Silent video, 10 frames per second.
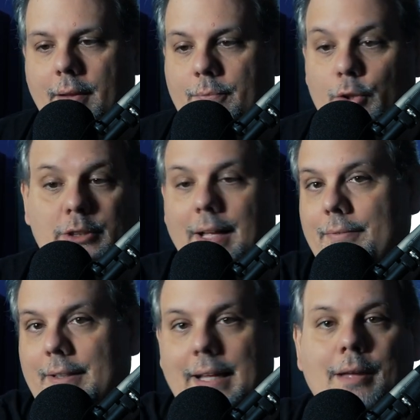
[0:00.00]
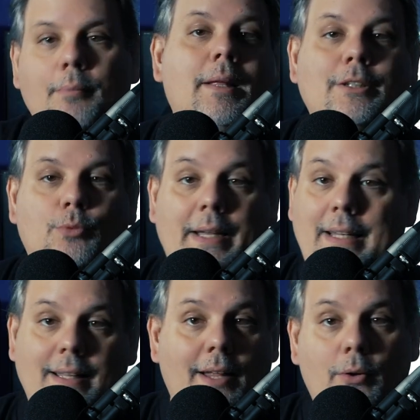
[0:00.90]
First off, the guy who plays
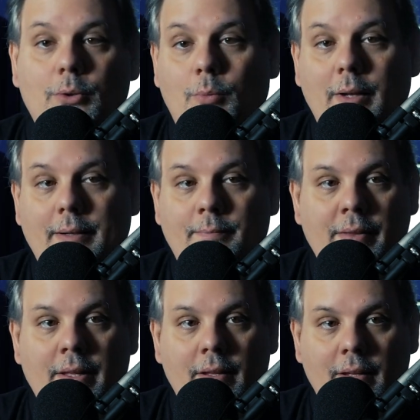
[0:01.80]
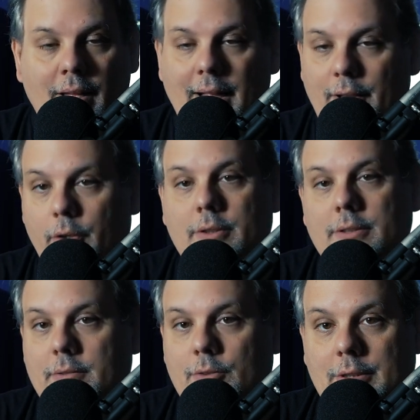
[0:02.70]
Reed in that older one
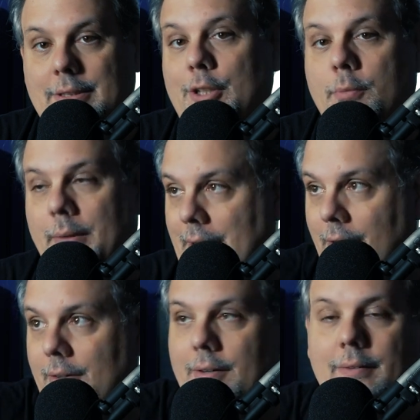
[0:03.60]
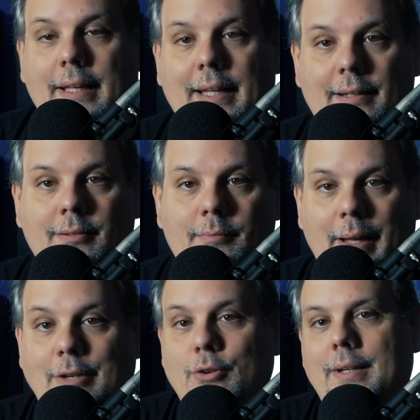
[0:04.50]
looked considerably younger than
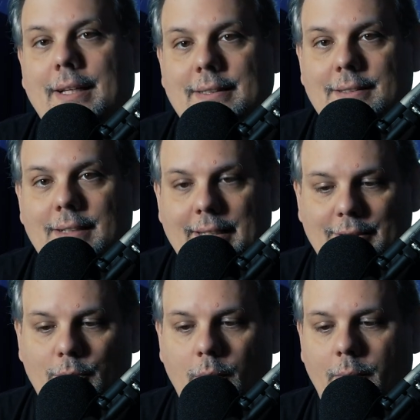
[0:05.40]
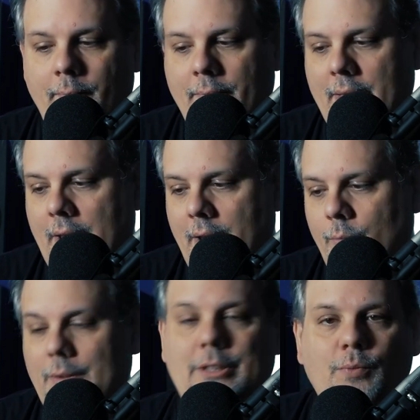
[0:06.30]
Pedro does as the role,
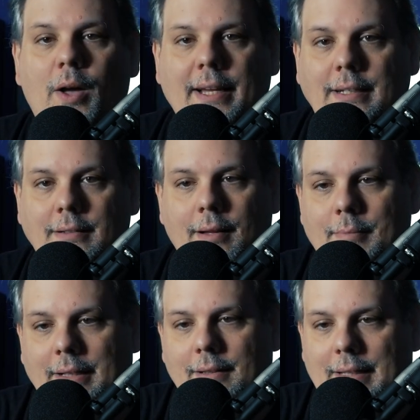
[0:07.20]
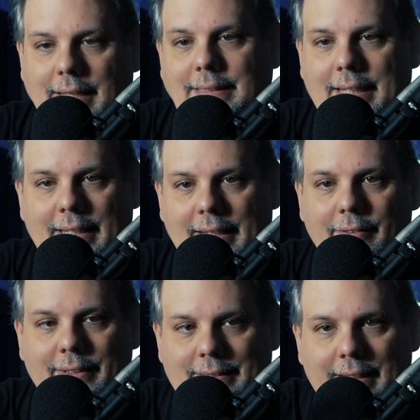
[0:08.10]
which is fine. I mean, the idea
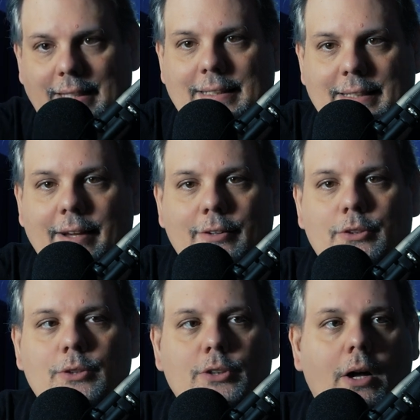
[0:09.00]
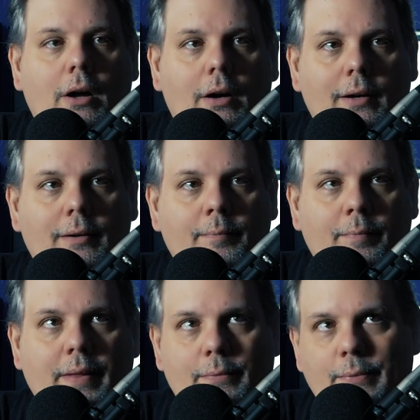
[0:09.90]
here is that these characters are
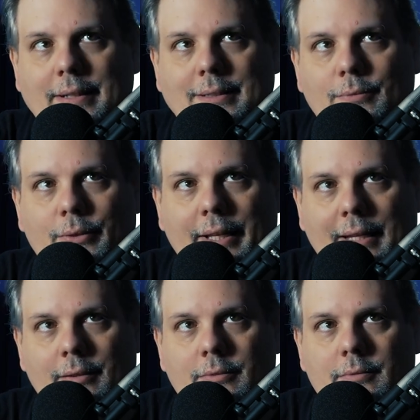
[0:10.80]
effectively